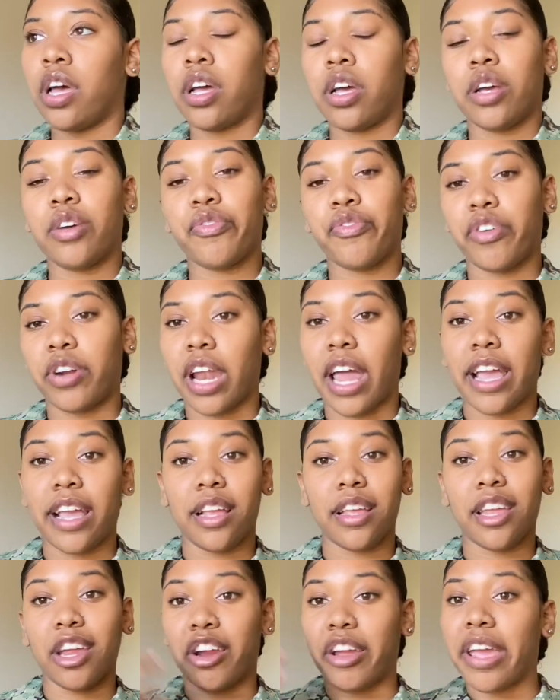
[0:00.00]
for
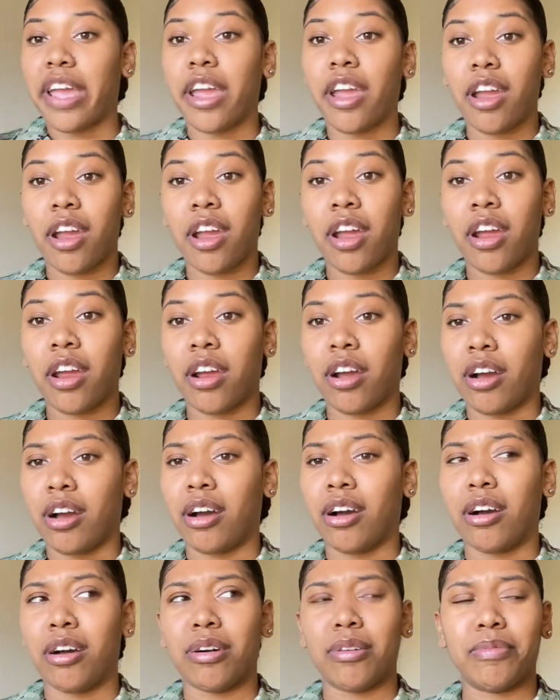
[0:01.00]
like your hair,
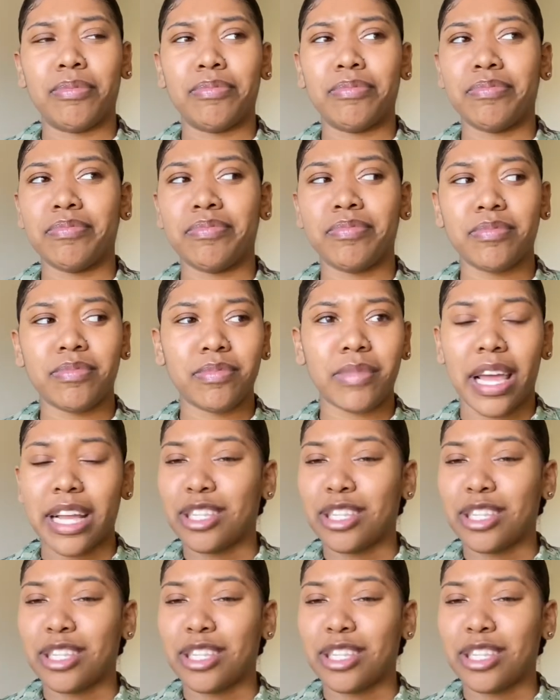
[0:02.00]
um, like